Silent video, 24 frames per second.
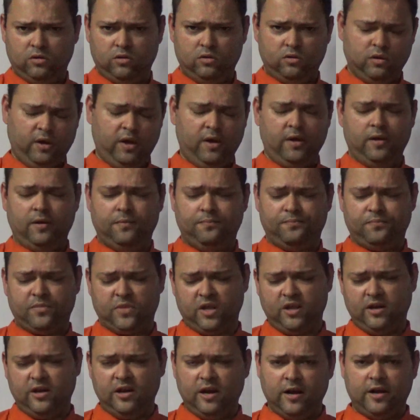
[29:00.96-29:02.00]
Okay,
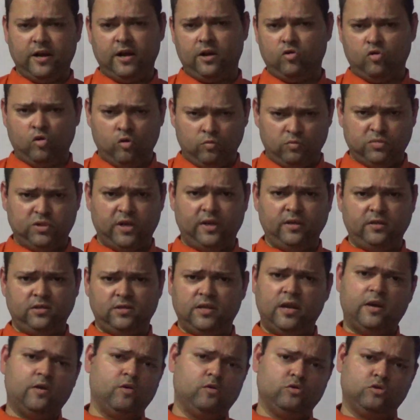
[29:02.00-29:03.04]
related to home science,
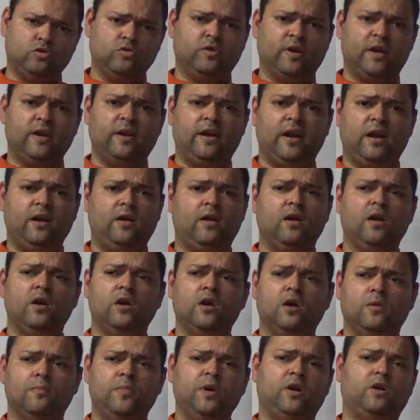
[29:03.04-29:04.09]
that also you can get,
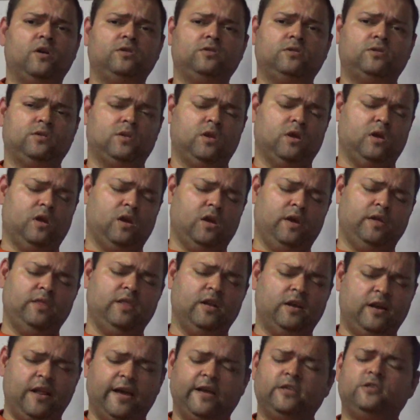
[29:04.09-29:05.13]
because in the
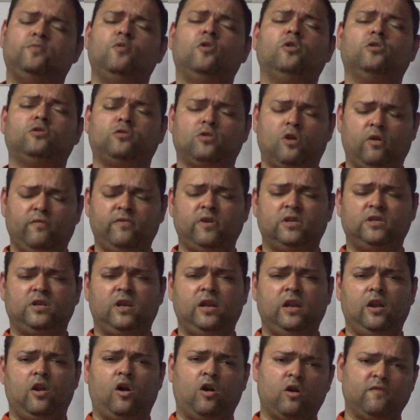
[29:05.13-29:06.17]
textbooks
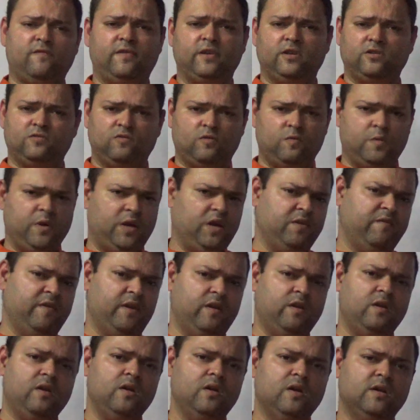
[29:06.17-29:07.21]
obviously a lot of things would be given.